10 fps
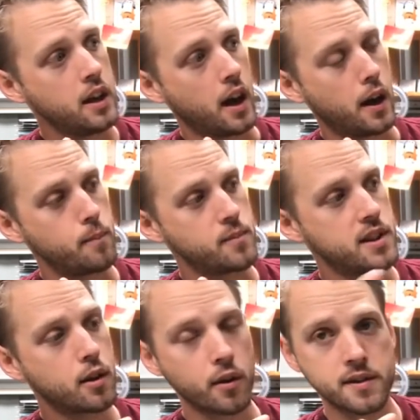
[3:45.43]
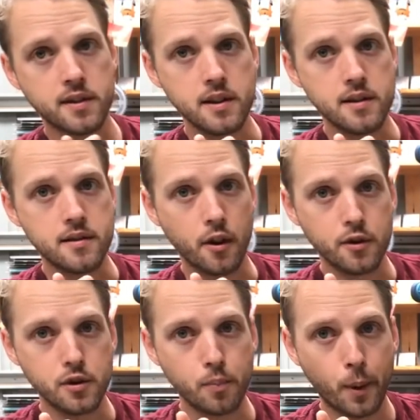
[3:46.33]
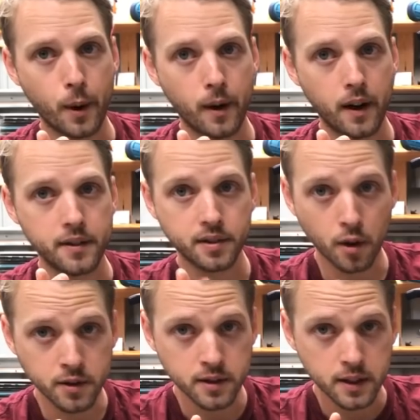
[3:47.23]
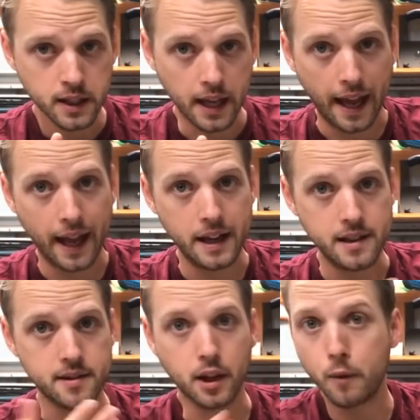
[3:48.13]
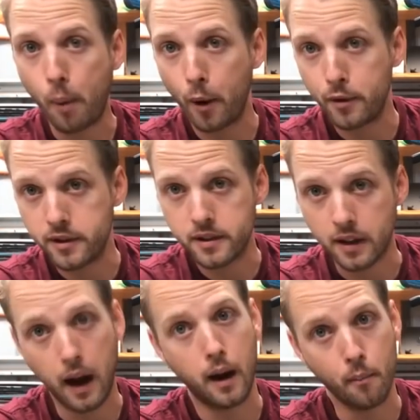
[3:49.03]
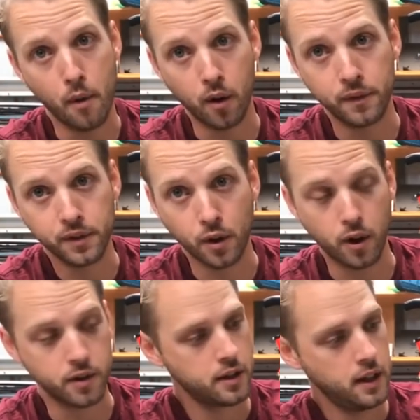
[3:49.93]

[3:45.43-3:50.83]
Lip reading: Syncross is owned by Scott, and it's the component arm of Scott.